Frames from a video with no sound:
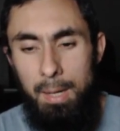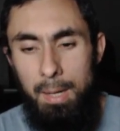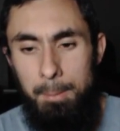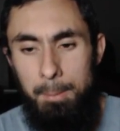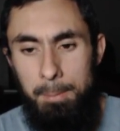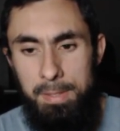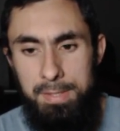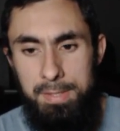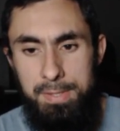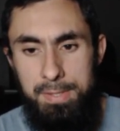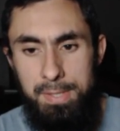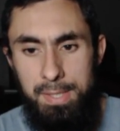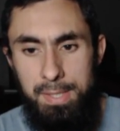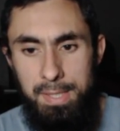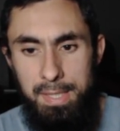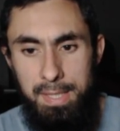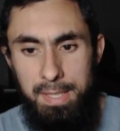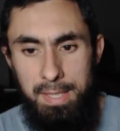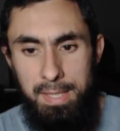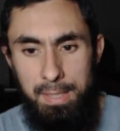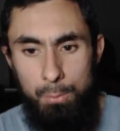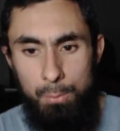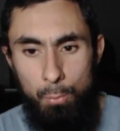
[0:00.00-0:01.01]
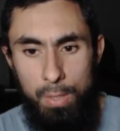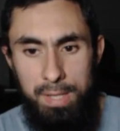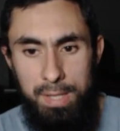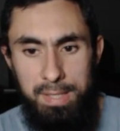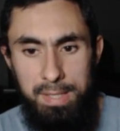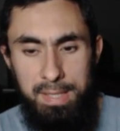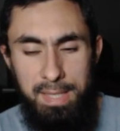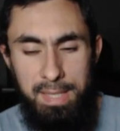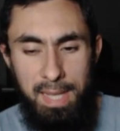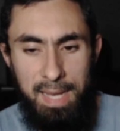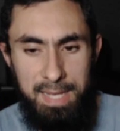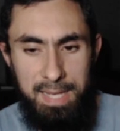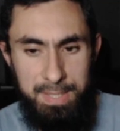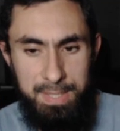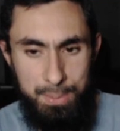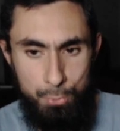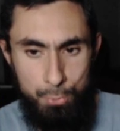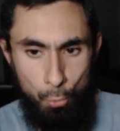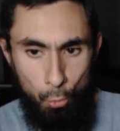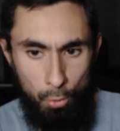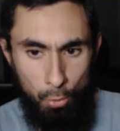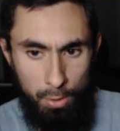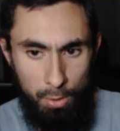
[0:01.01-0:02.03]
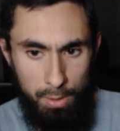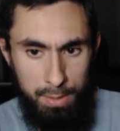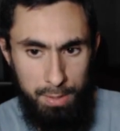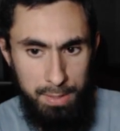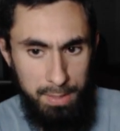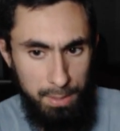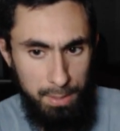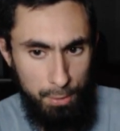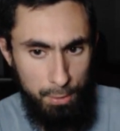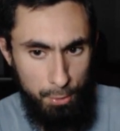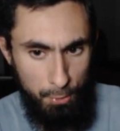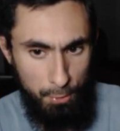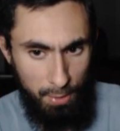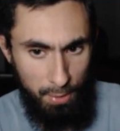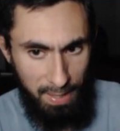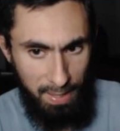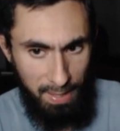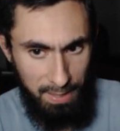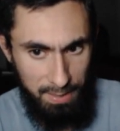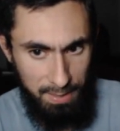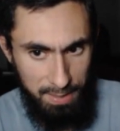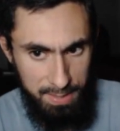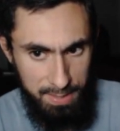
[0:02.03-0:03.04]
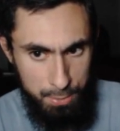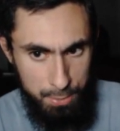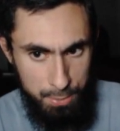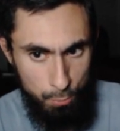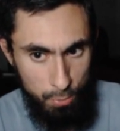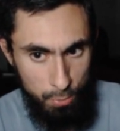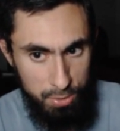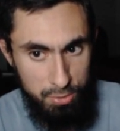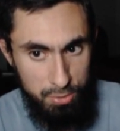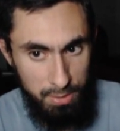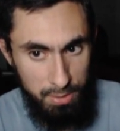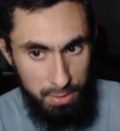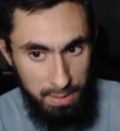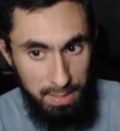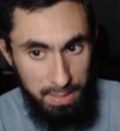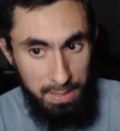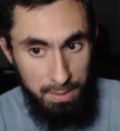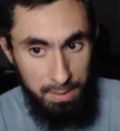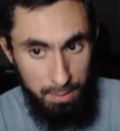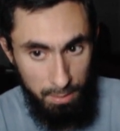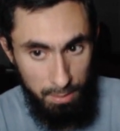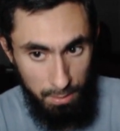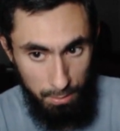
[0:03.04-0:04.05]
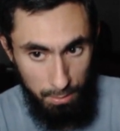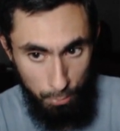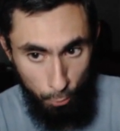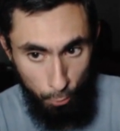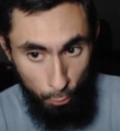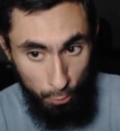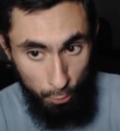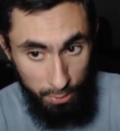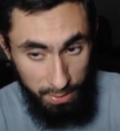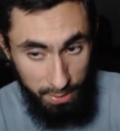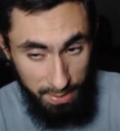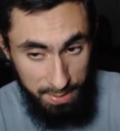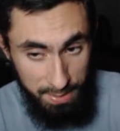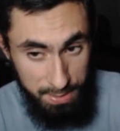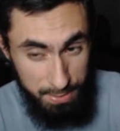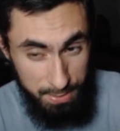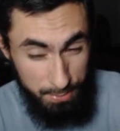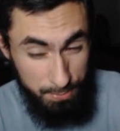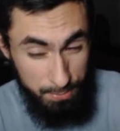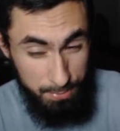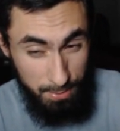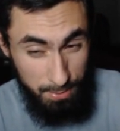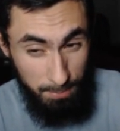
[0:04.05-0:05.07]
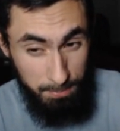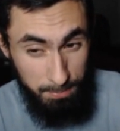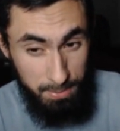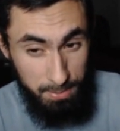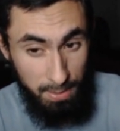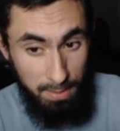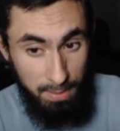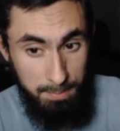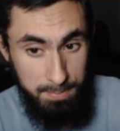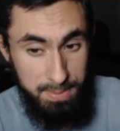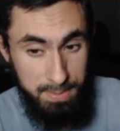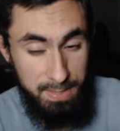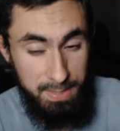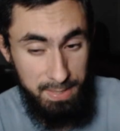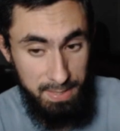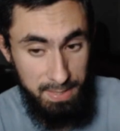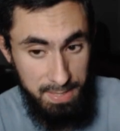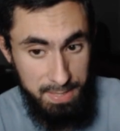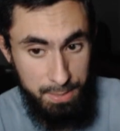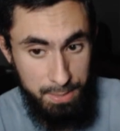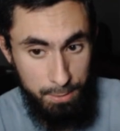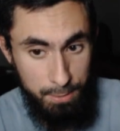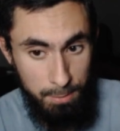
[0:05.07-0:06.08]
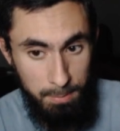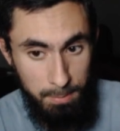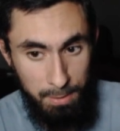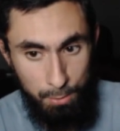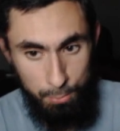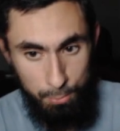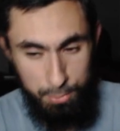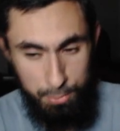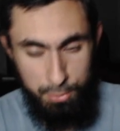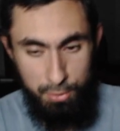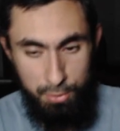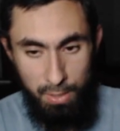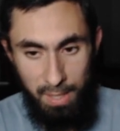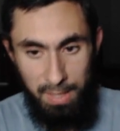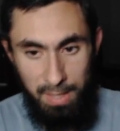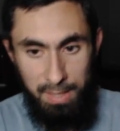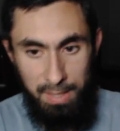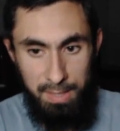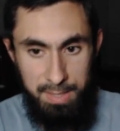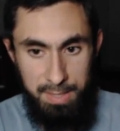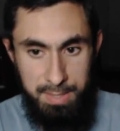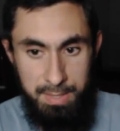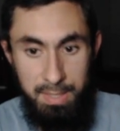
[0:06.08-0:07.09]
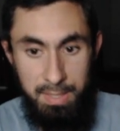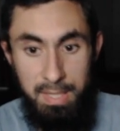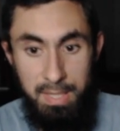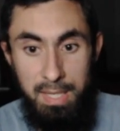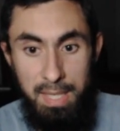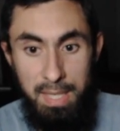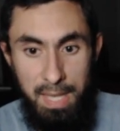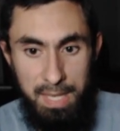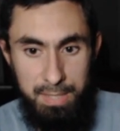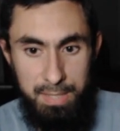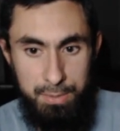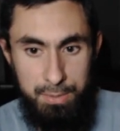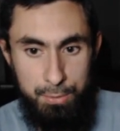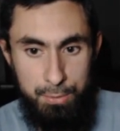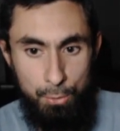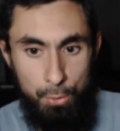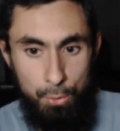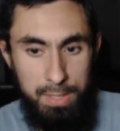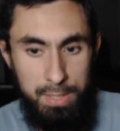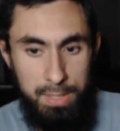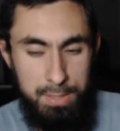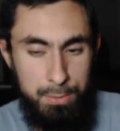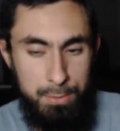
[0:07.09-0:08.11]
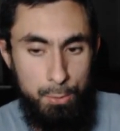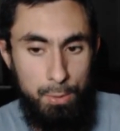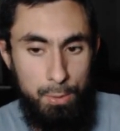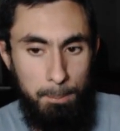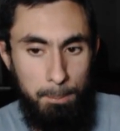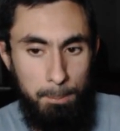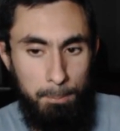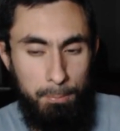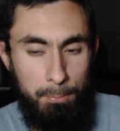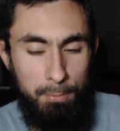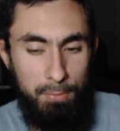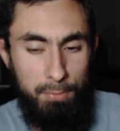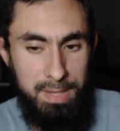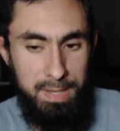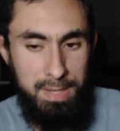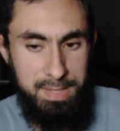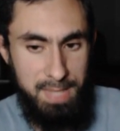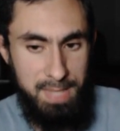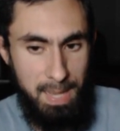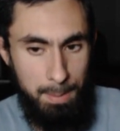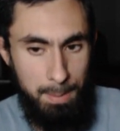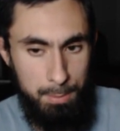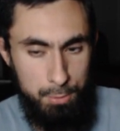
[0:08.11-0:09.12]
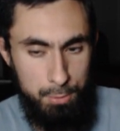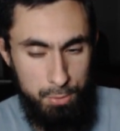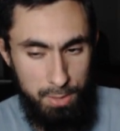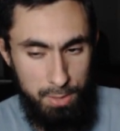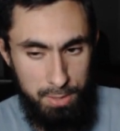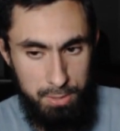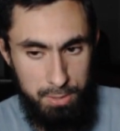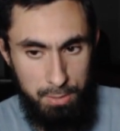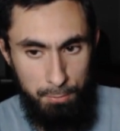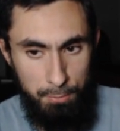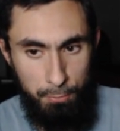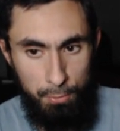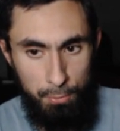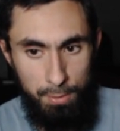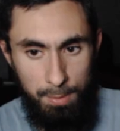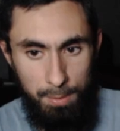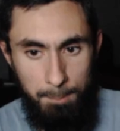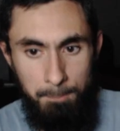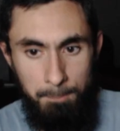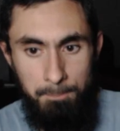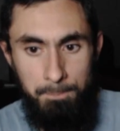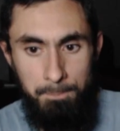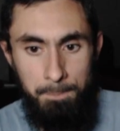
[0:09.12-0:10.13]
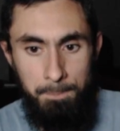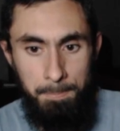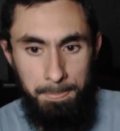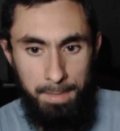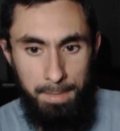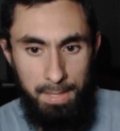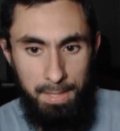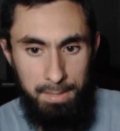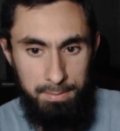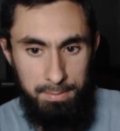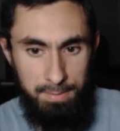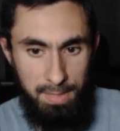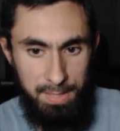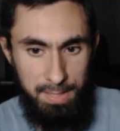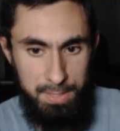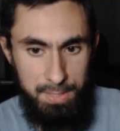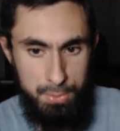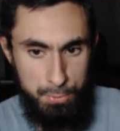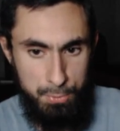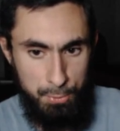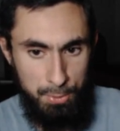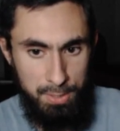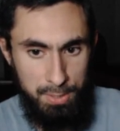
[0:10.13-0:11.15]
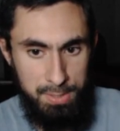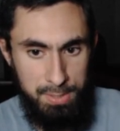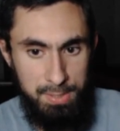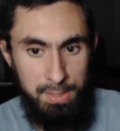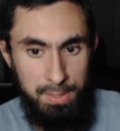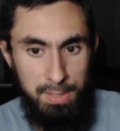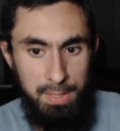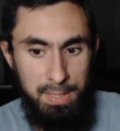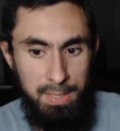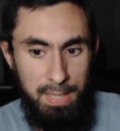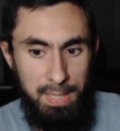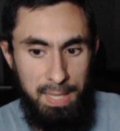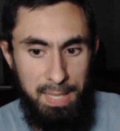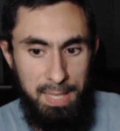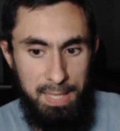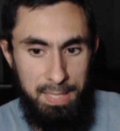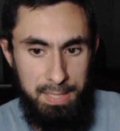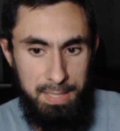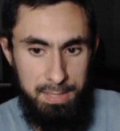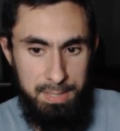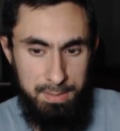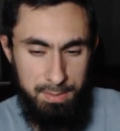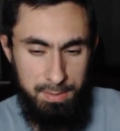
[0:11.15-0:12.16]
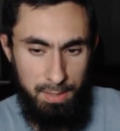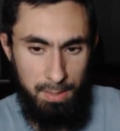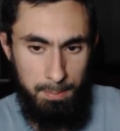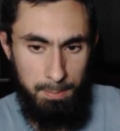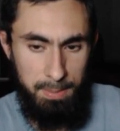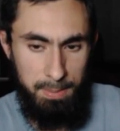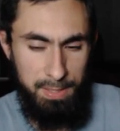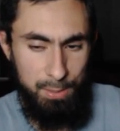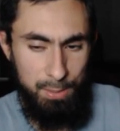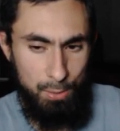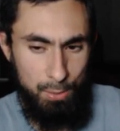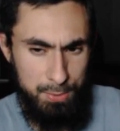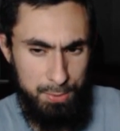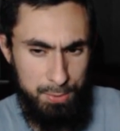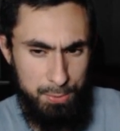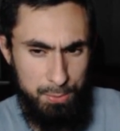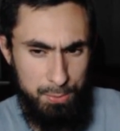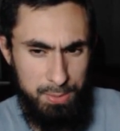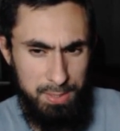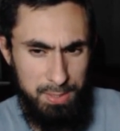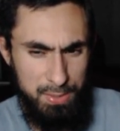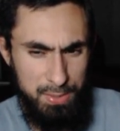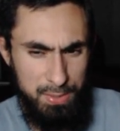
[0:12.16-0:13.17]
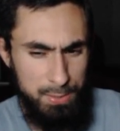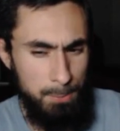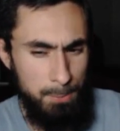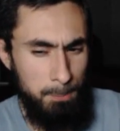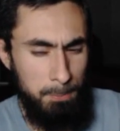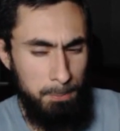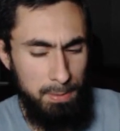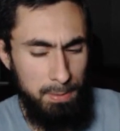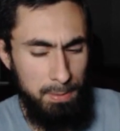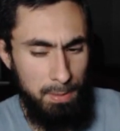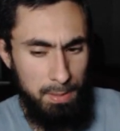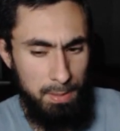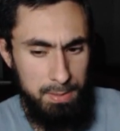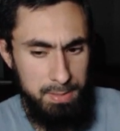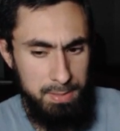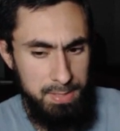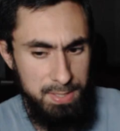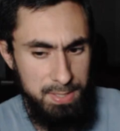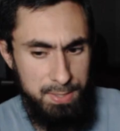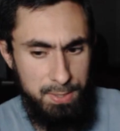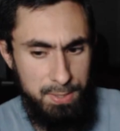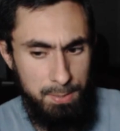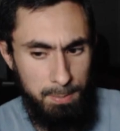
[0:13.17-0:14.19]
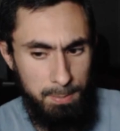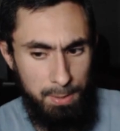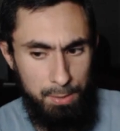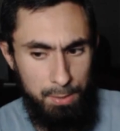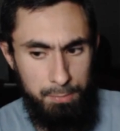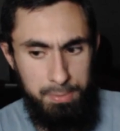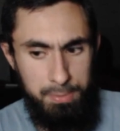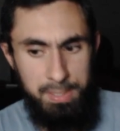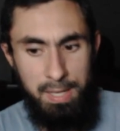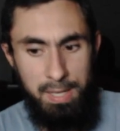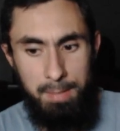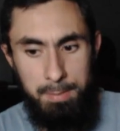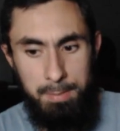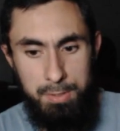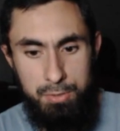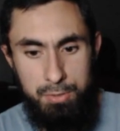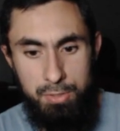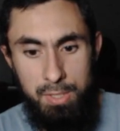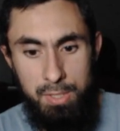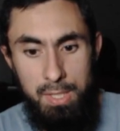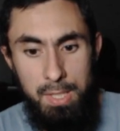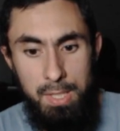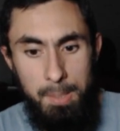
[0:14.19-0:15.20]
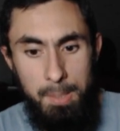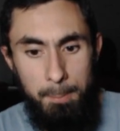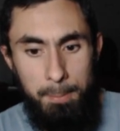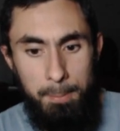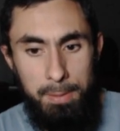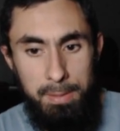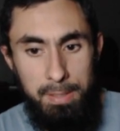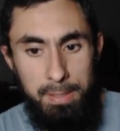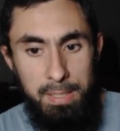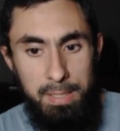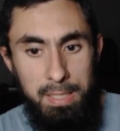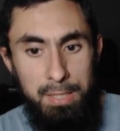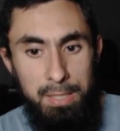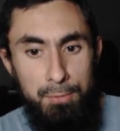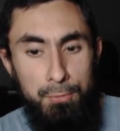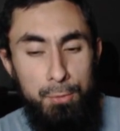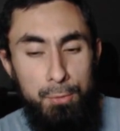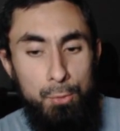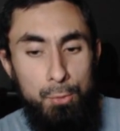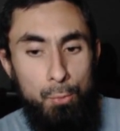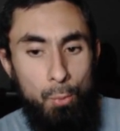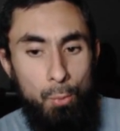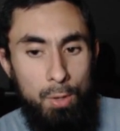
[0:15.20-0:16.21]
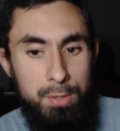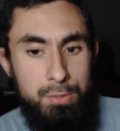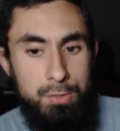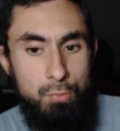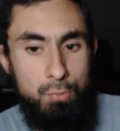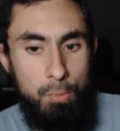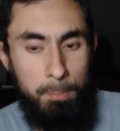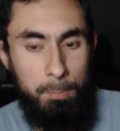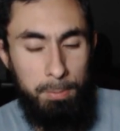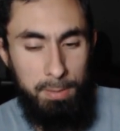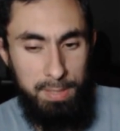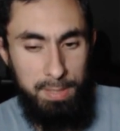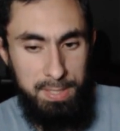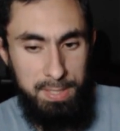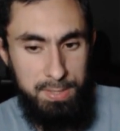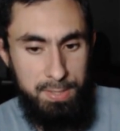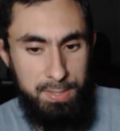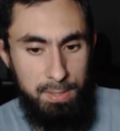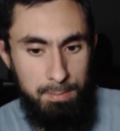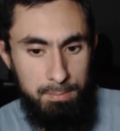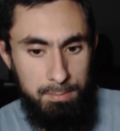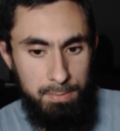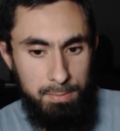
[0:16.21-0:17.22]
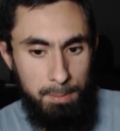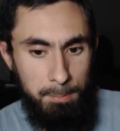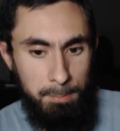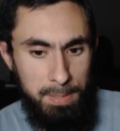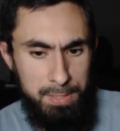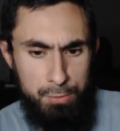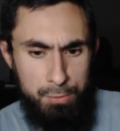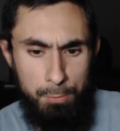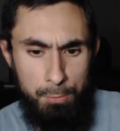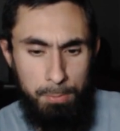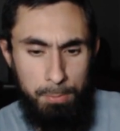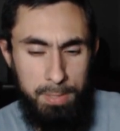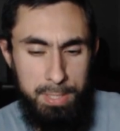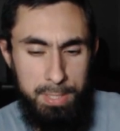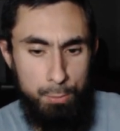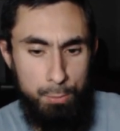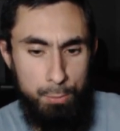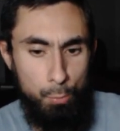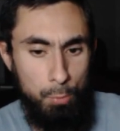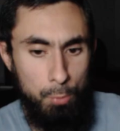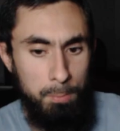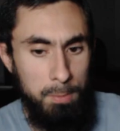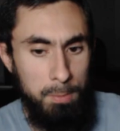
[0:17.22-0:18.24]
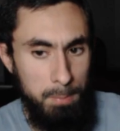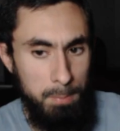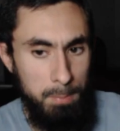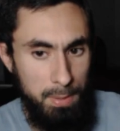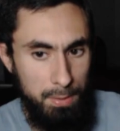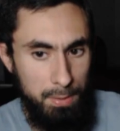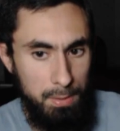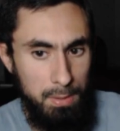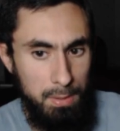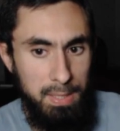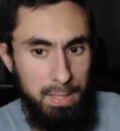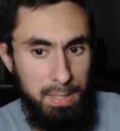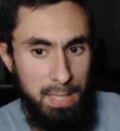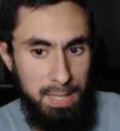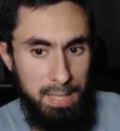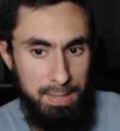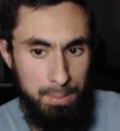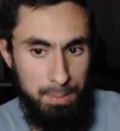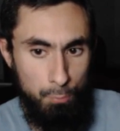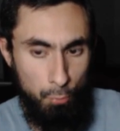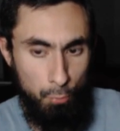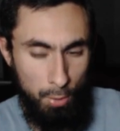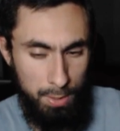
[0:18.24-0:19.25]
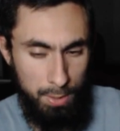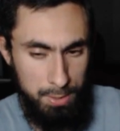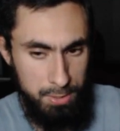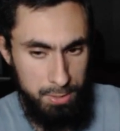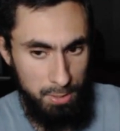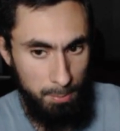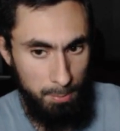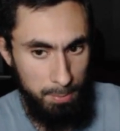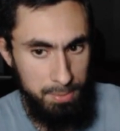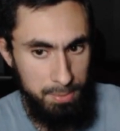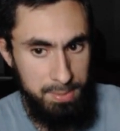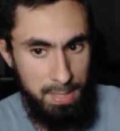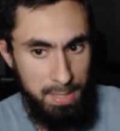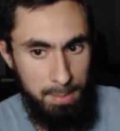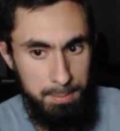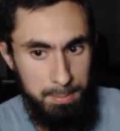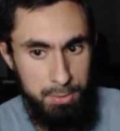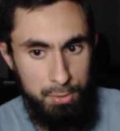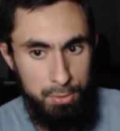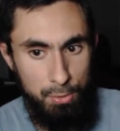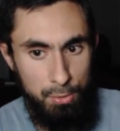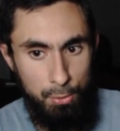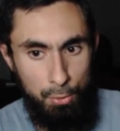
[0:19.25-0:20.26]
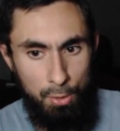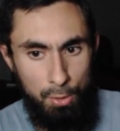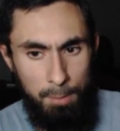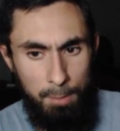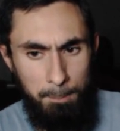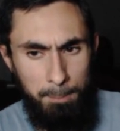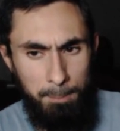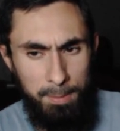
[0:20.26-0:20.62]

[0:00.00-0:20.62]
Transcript: Basically, when he has his aura near your allies, which in the Lone Gaze sometimes he is going to be close to your allies, and so it's going to provide damage reduction for them, and that is good. And he also deals a decent amount of damage. But if you want to replace him, the best replacement would be Merrily, and then run a double damage dealer comp.